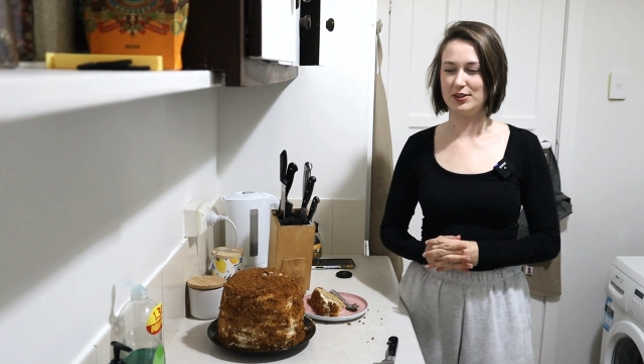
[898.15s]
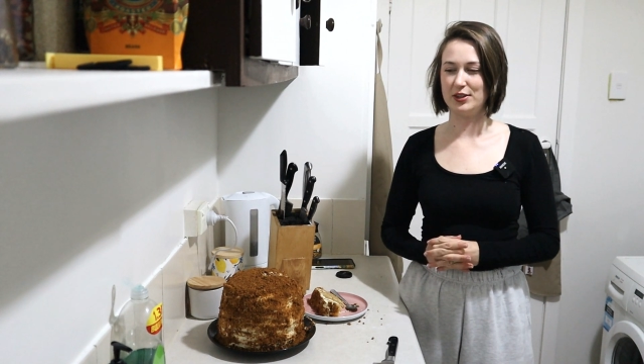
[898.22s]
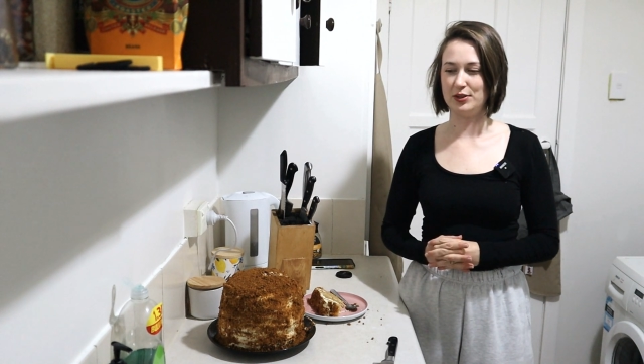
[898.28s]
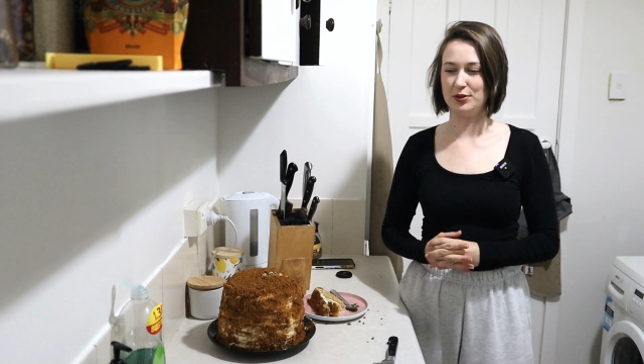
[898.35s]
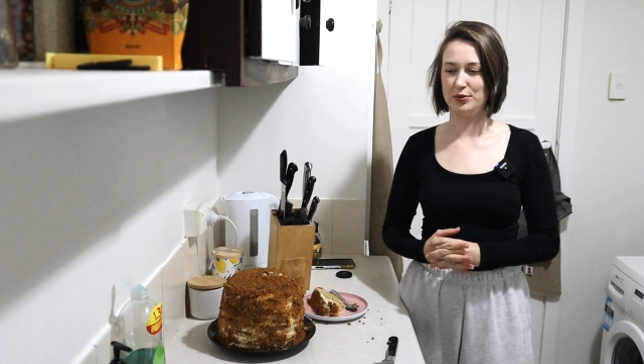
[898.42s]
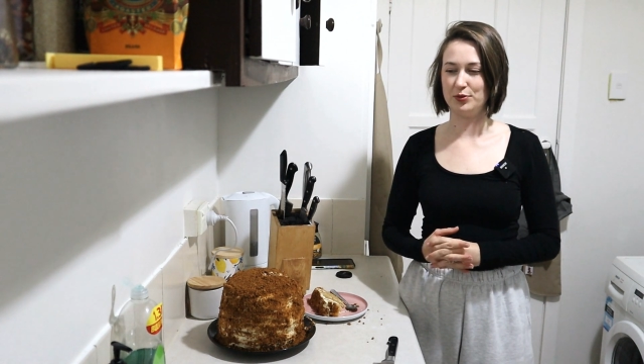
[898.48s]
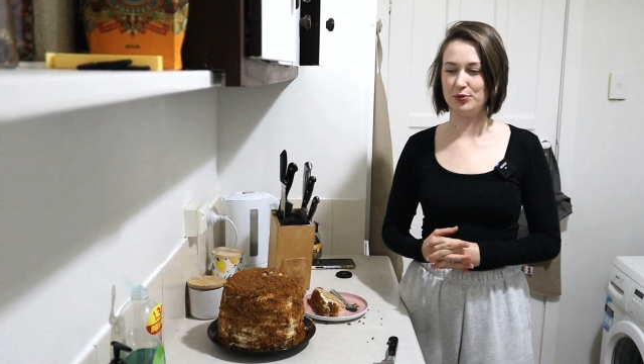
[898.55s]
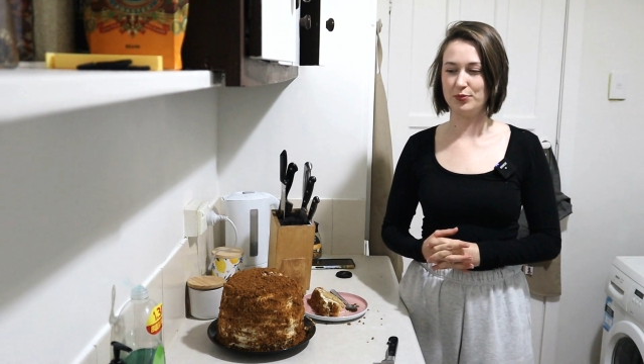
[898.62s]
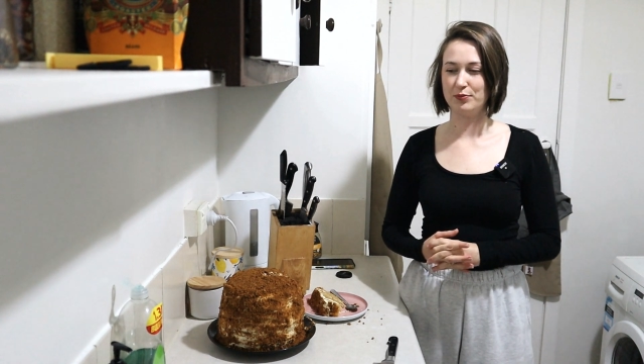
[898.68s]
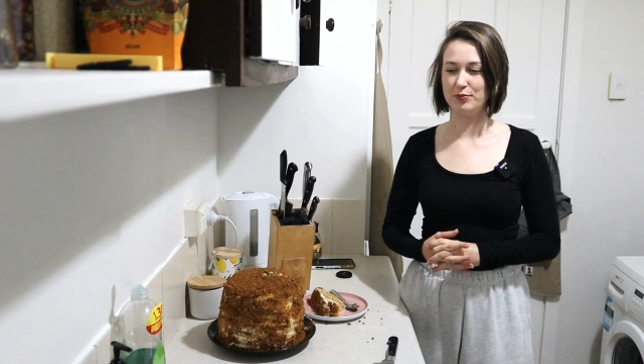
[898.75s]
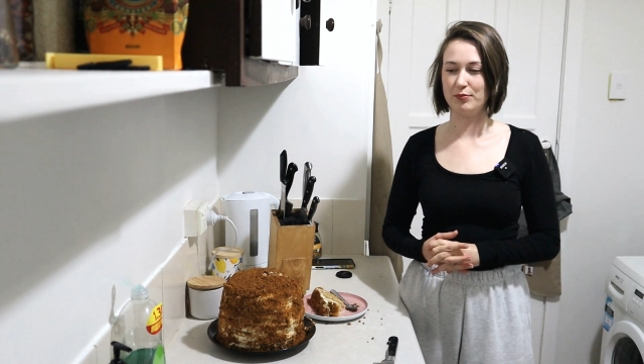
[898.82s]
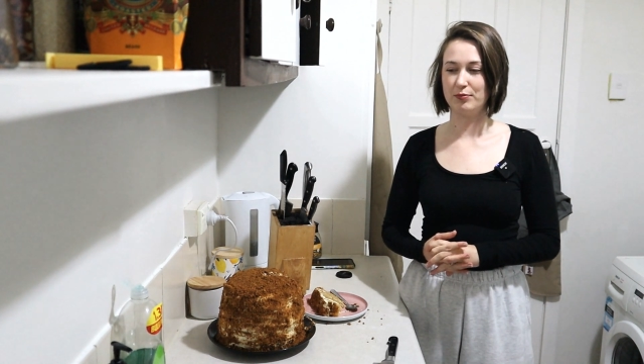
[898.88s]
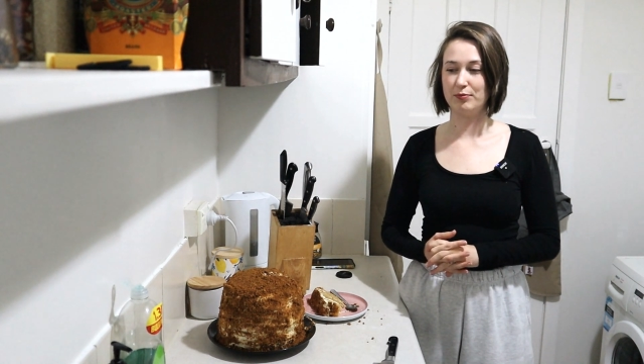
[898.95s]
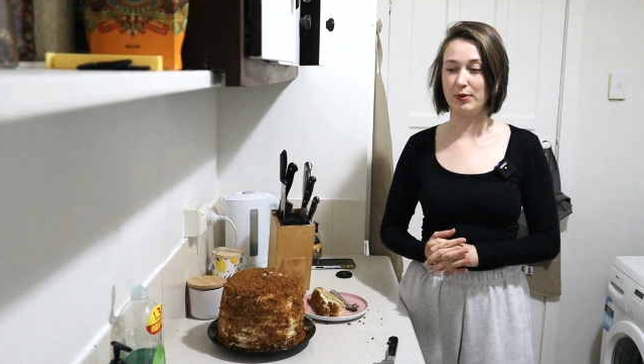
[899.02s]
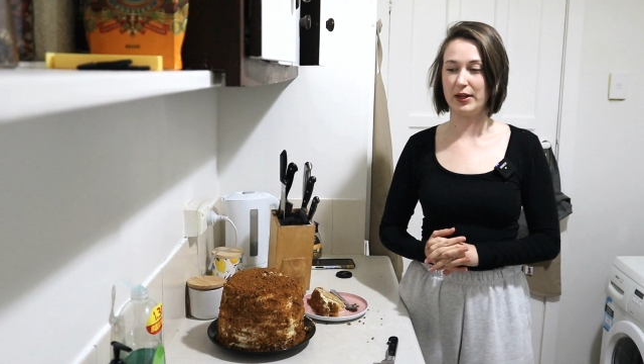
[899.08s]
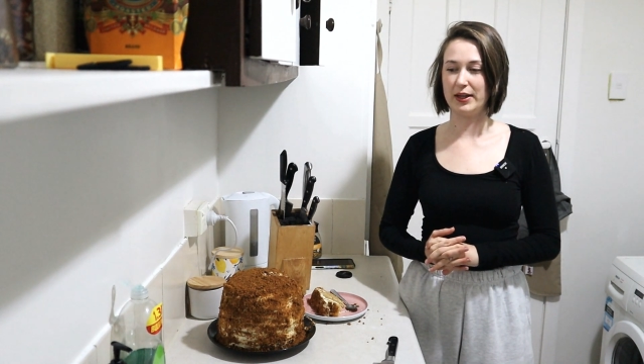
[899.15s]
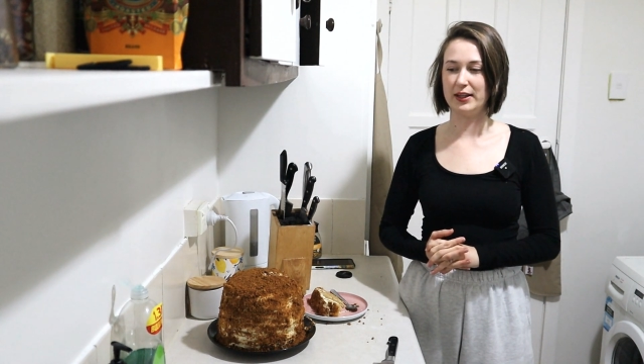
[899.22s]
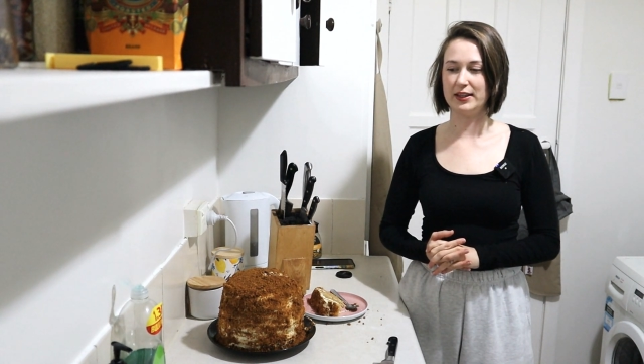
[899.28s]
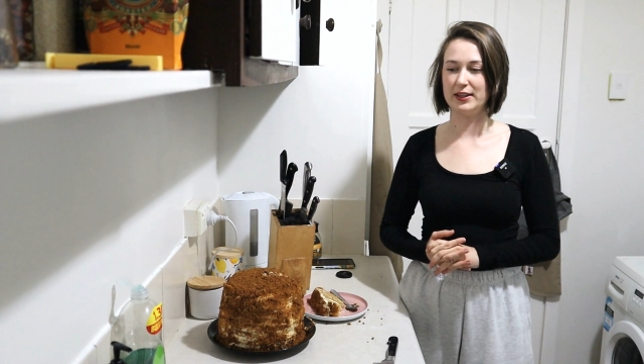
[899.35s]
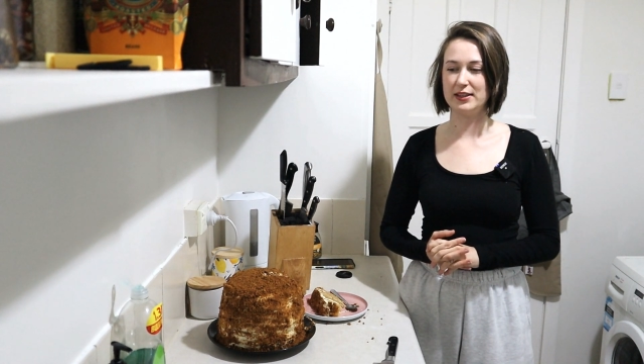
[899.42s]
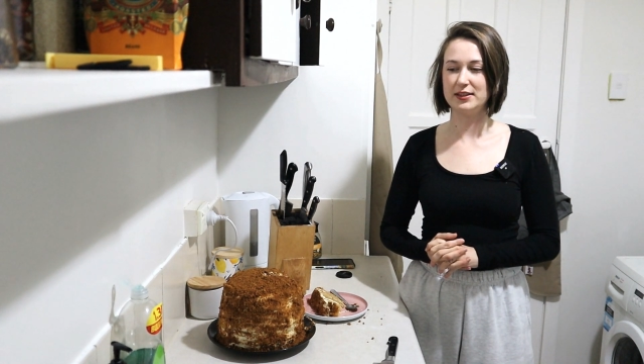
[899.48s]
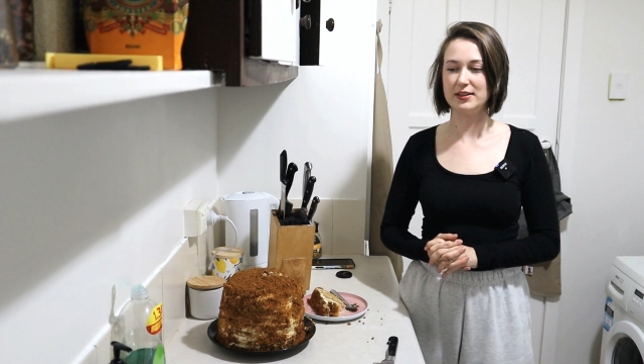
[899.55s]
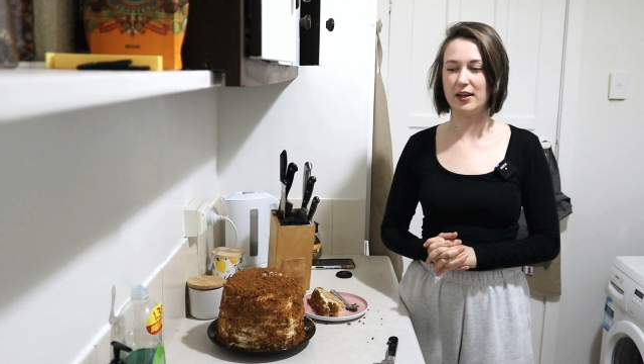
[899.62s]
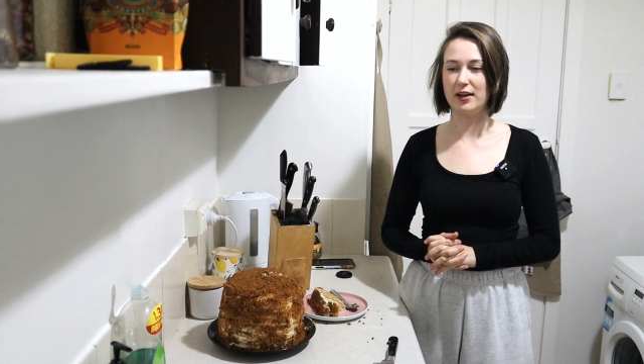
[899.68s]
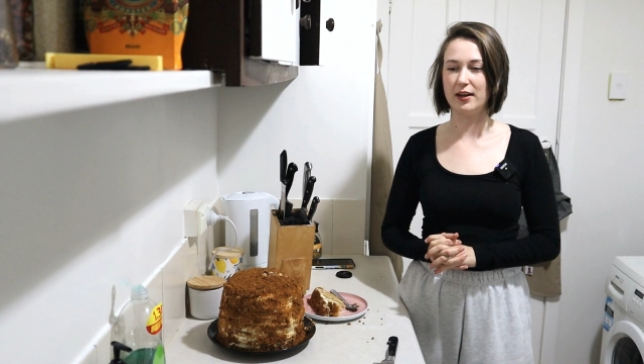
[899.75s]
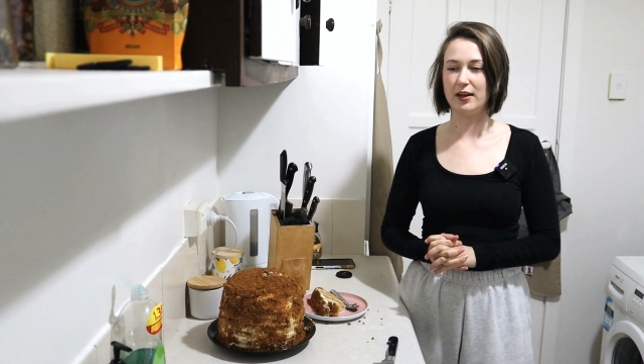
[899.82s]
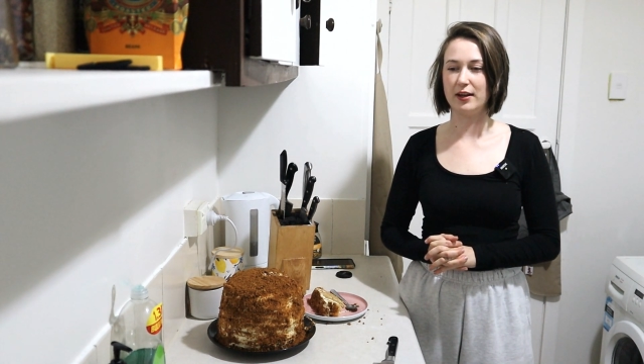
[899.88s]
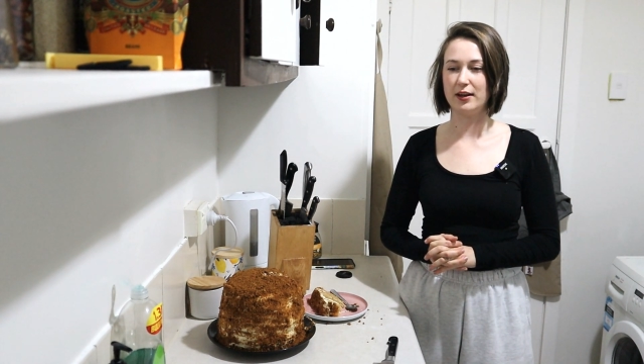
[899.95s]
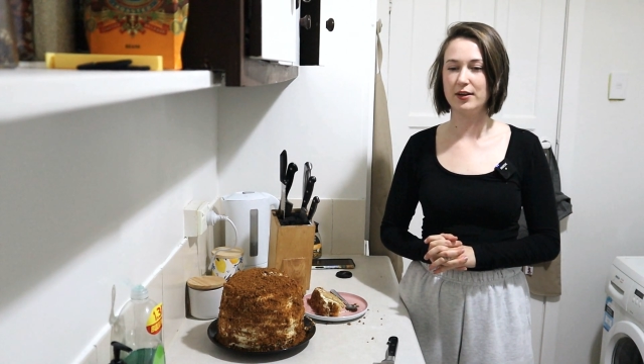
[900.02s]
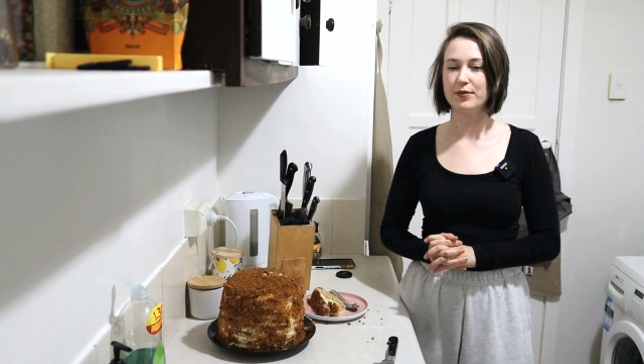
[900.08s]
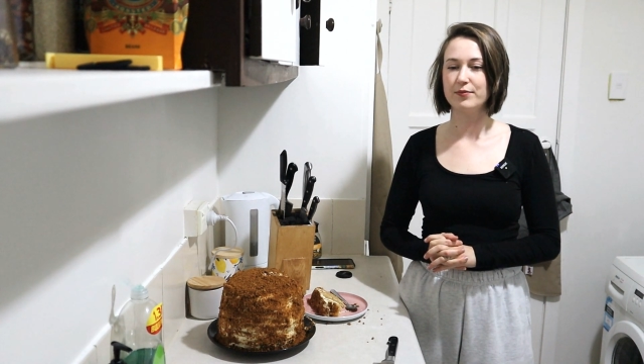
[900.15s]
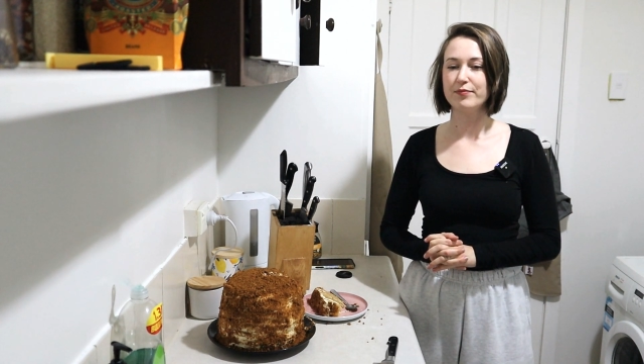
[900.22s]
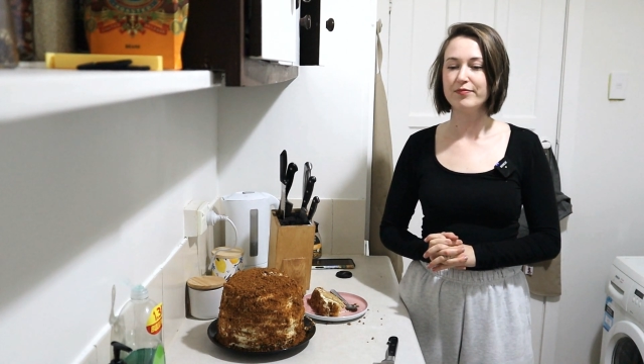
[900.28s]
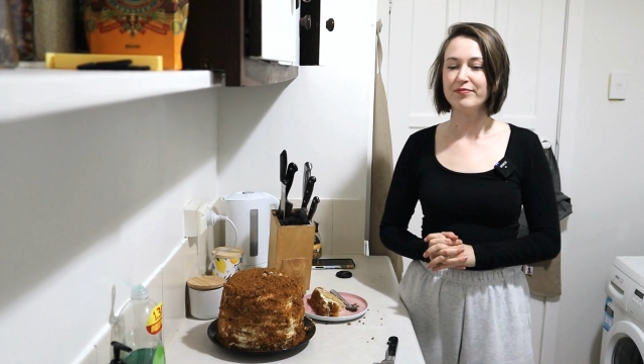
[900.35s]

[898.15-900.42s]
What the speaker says: to you by at least Sunday.